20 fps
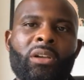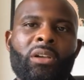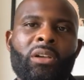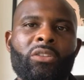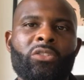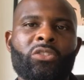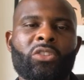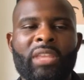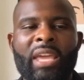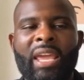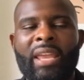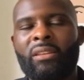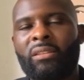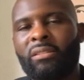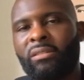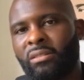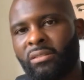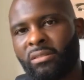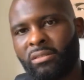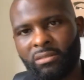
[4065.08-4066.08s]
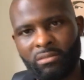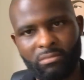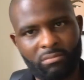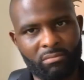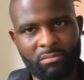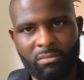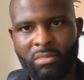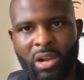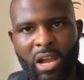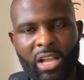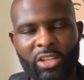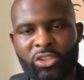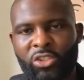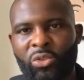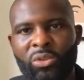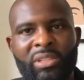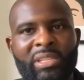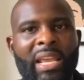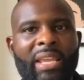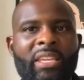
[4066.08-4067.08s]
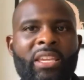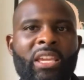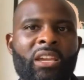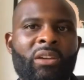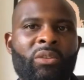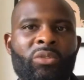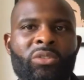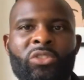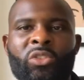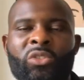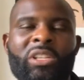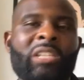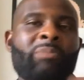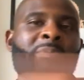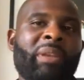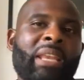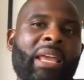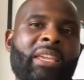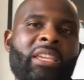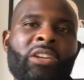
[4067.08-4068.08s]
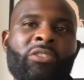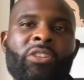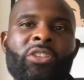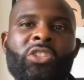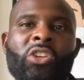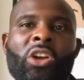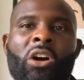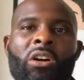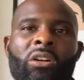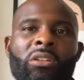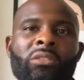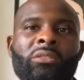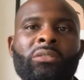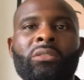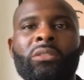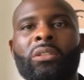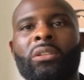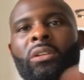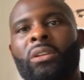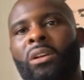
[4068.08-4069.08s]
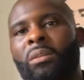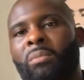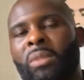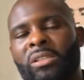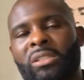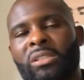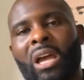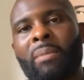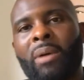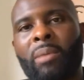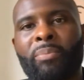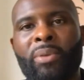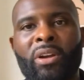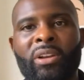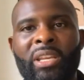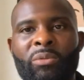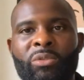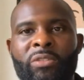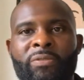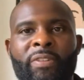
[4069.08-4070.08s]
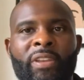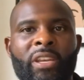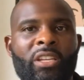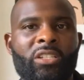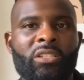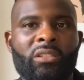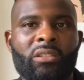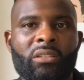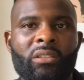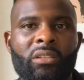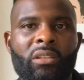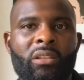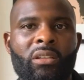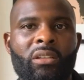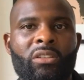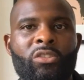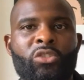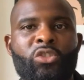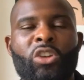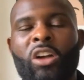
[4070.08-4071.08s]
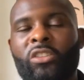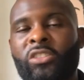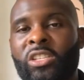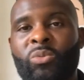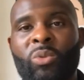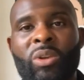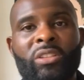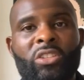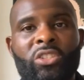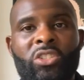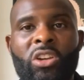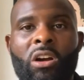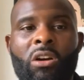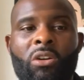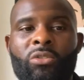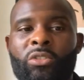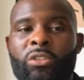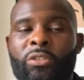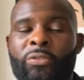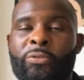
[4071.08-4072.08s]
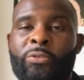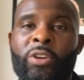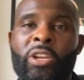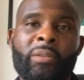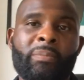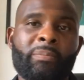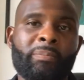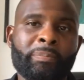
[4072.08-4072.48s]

So then, as soon as I spent that year at Charlton, my time at Burnley was finished. Yeah. So I just went to Charlton on the free.